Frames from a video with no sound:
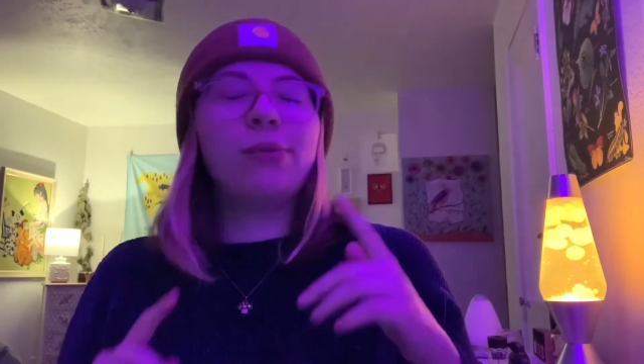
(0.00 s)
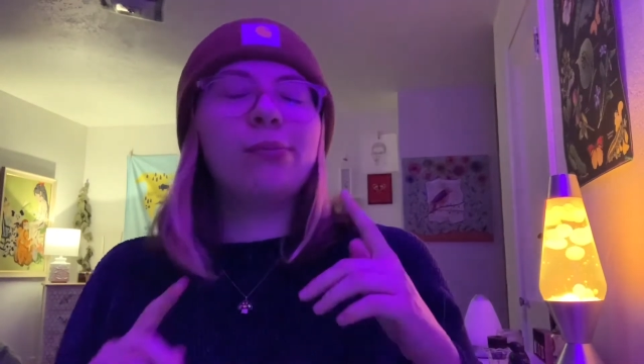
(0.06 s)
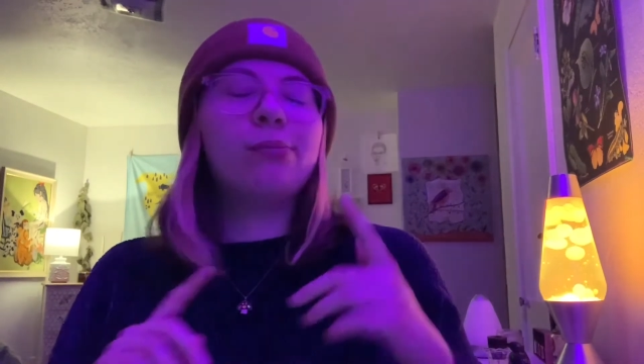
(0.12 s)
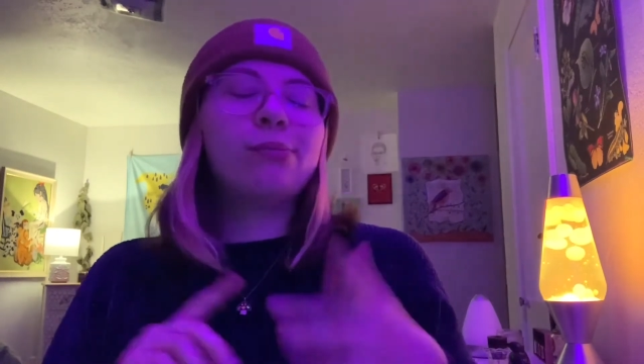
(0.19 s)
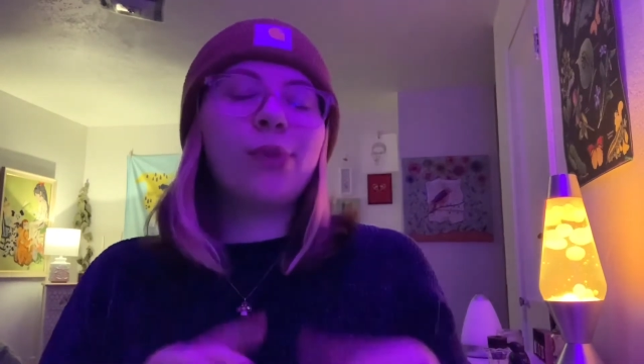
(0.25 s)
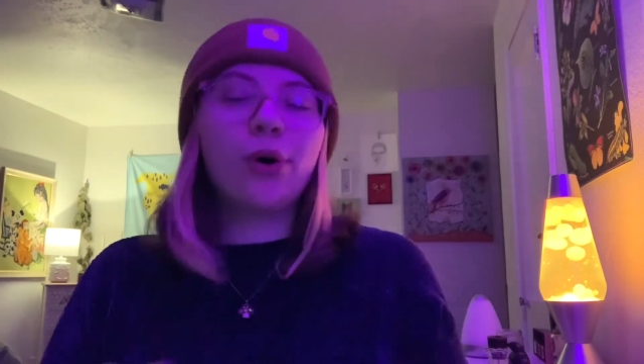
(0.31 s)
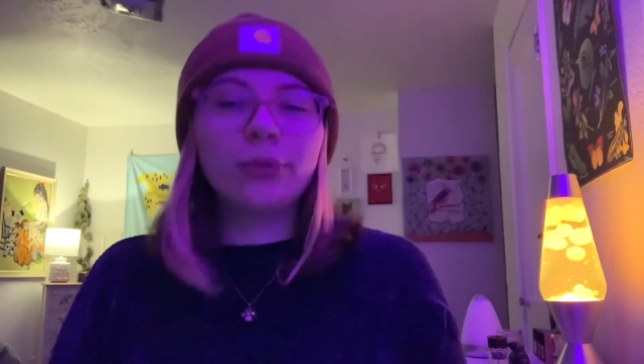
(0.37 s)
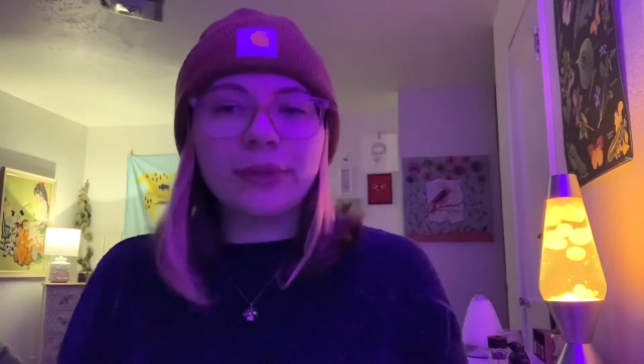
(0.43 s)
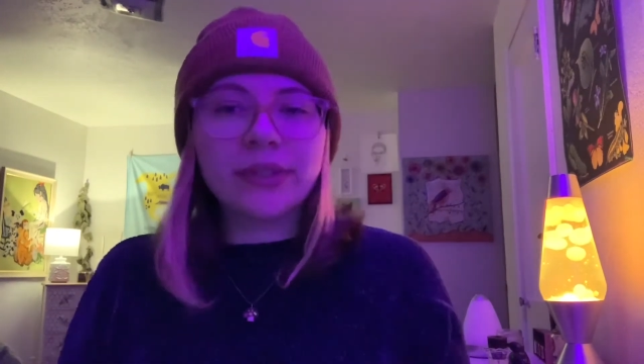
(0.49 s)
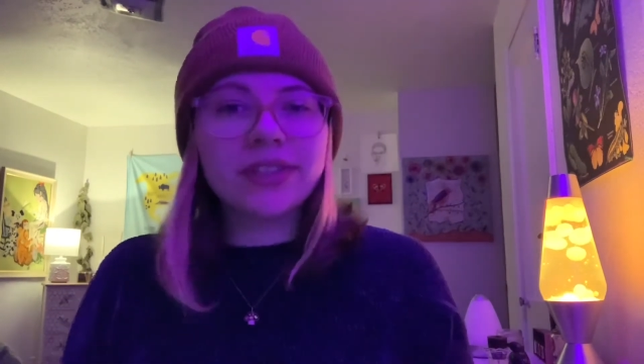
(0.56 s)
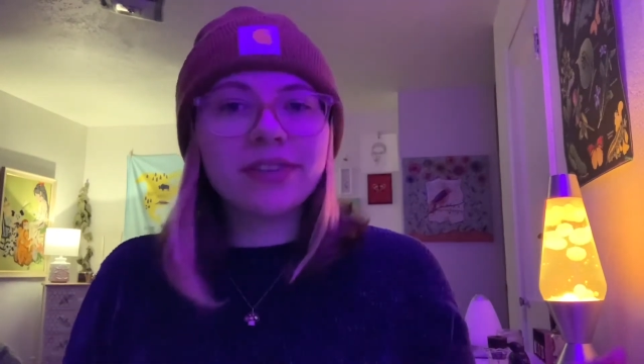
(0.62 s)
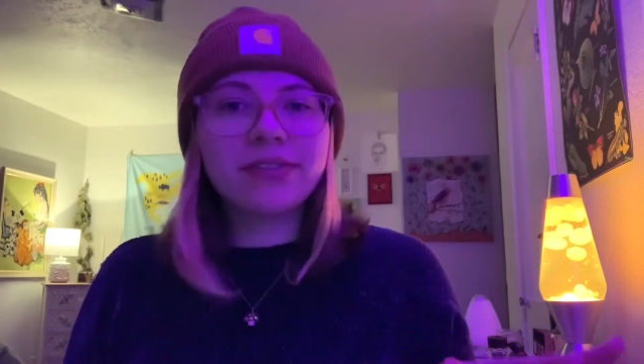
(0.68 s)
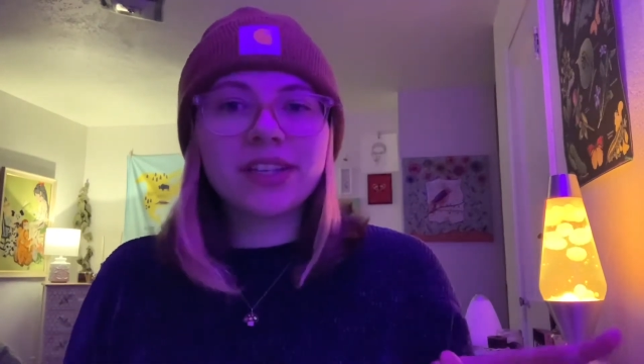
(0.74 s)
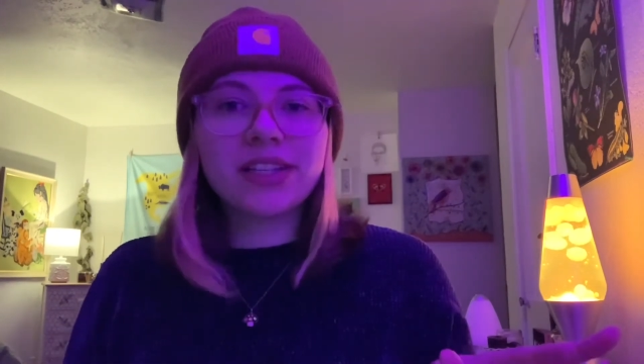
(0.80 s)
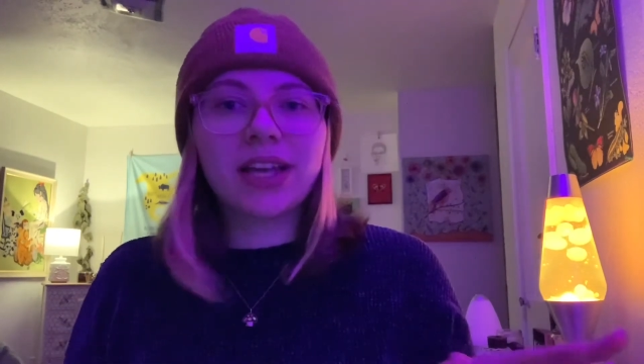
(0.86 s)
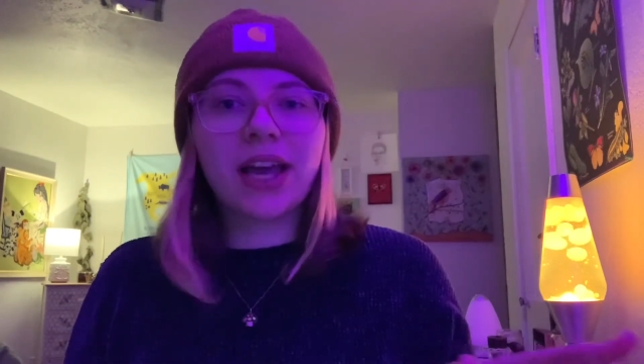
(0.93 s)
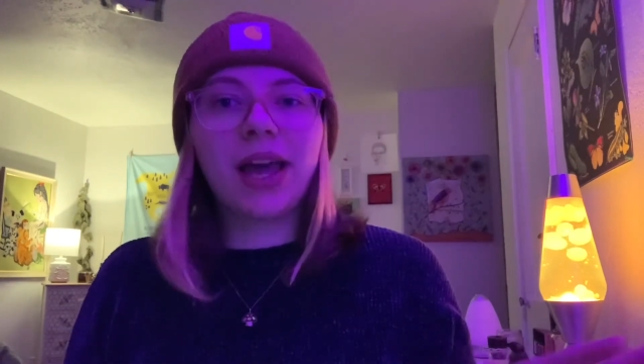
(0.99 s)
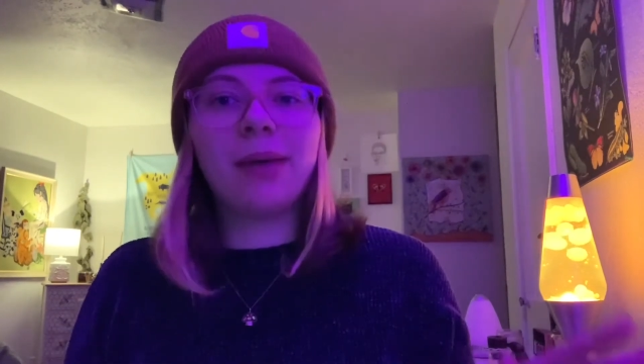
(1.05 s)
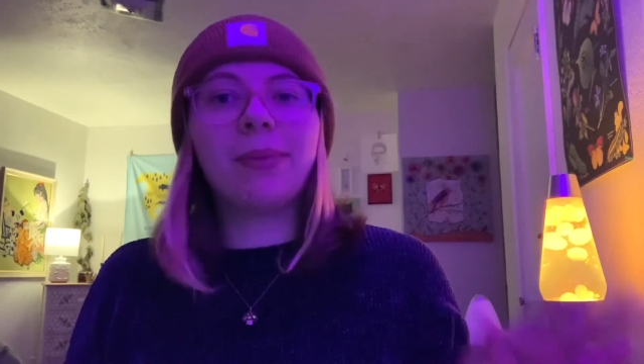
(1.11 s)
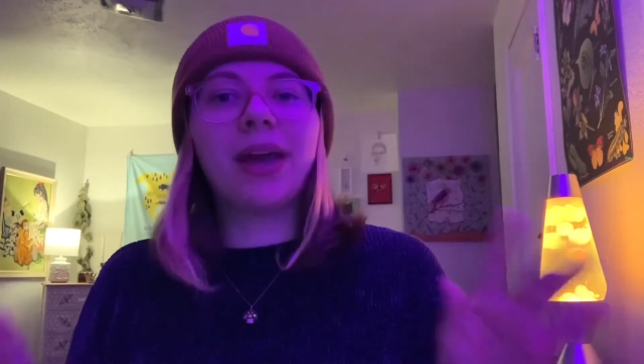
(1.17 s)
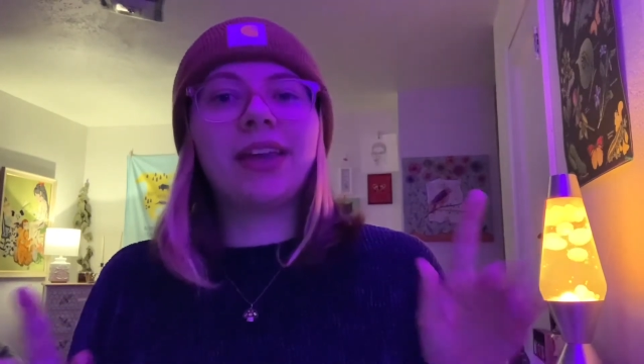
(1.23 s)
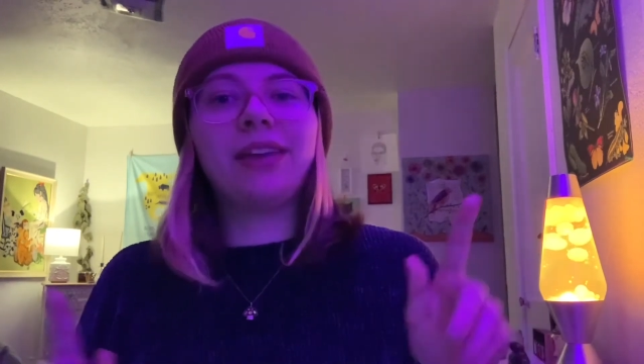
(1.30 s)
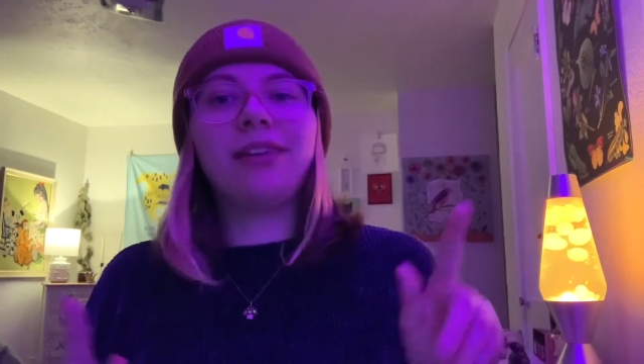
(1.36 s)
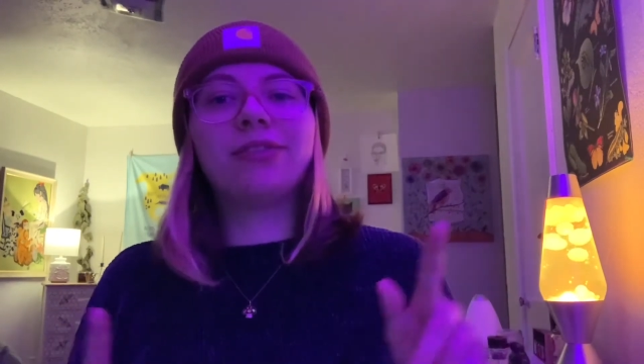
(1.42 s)
Most of the time,
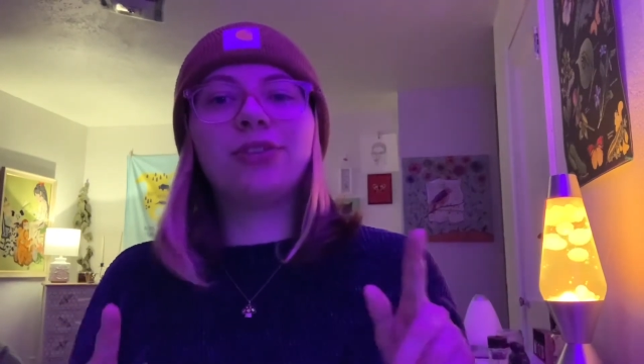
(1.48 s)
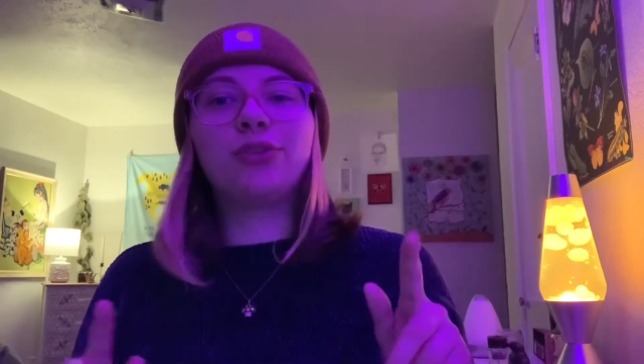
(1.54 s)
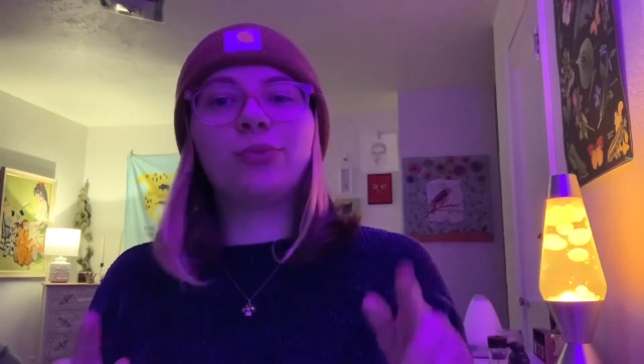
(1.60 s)
I even